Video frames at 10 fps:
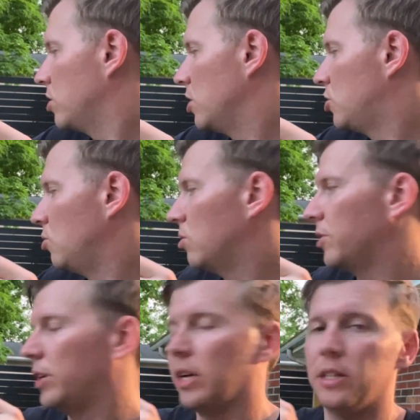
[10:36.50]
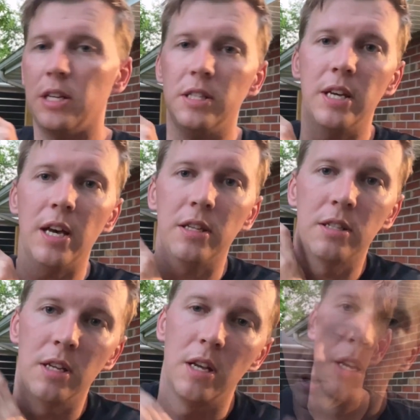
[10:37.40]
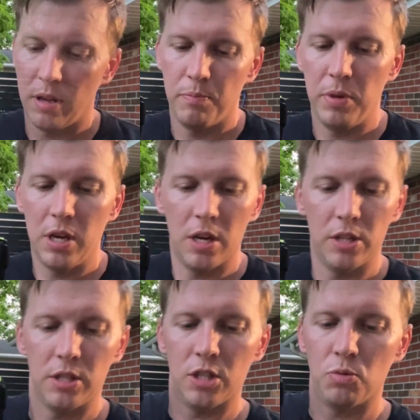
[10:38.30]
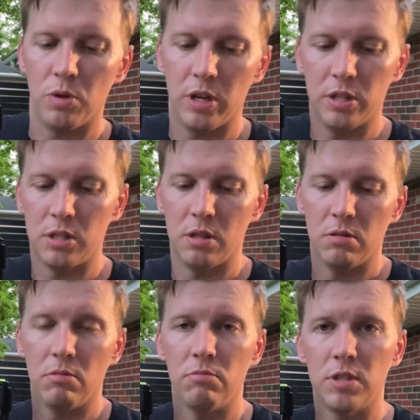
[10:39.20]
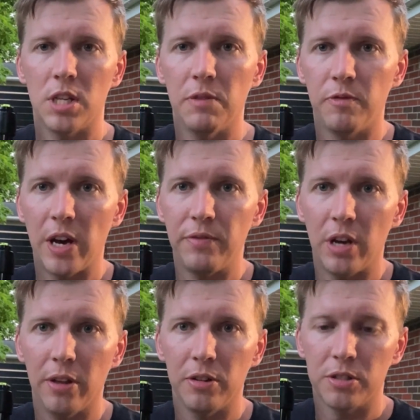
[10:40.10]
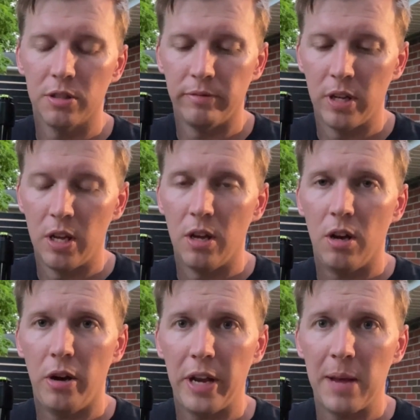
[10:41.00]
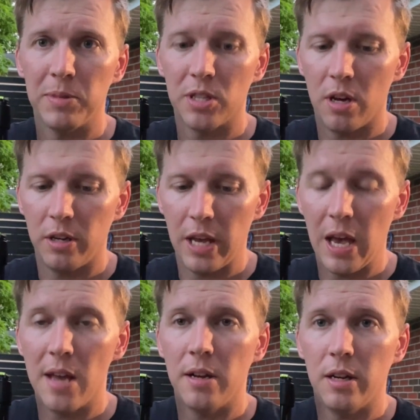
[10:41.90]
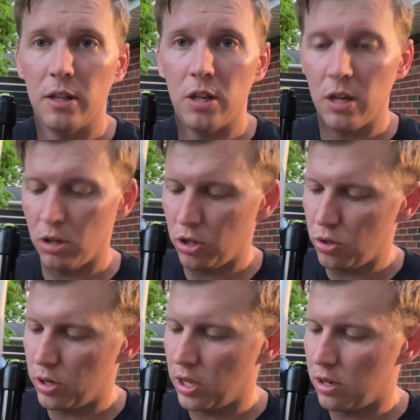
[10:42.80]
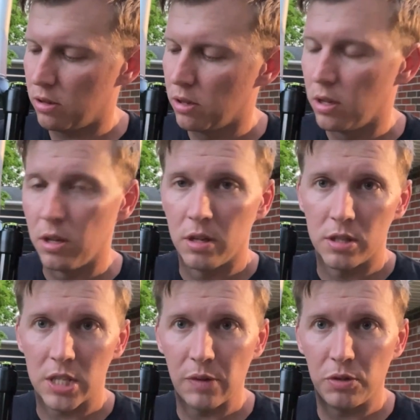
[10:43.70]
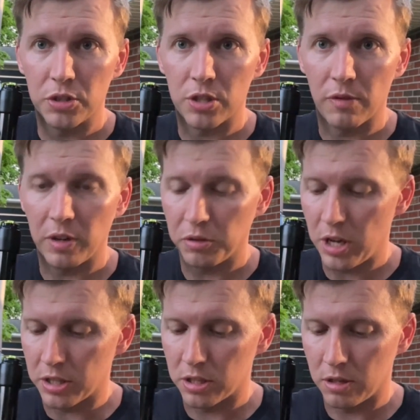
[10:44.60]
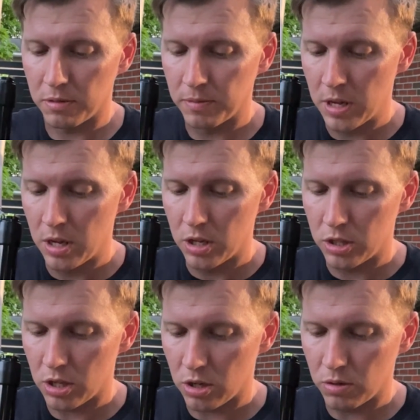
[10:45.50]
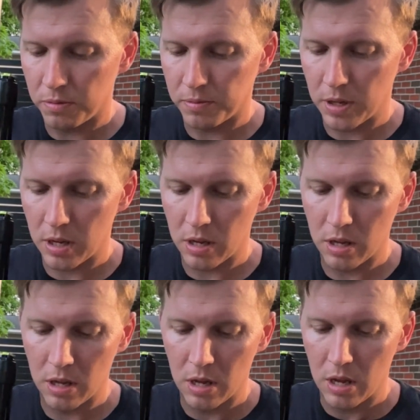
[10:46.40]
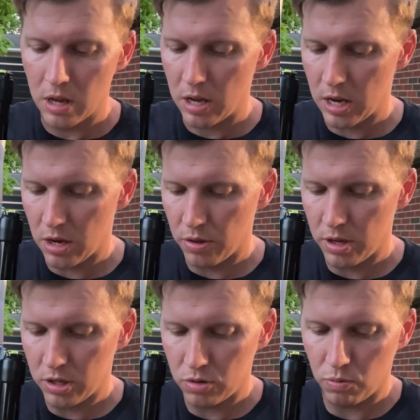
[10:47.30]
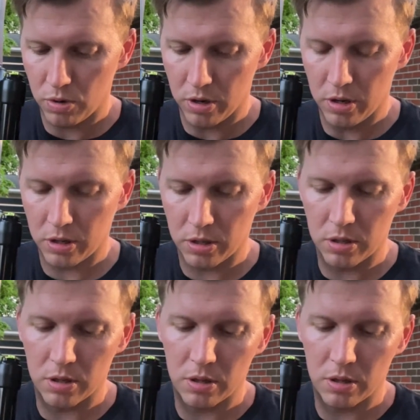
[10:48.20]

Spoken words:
a tool that I did get because this was sub $5 on Amazon and it included several Fangled nuts. So how this works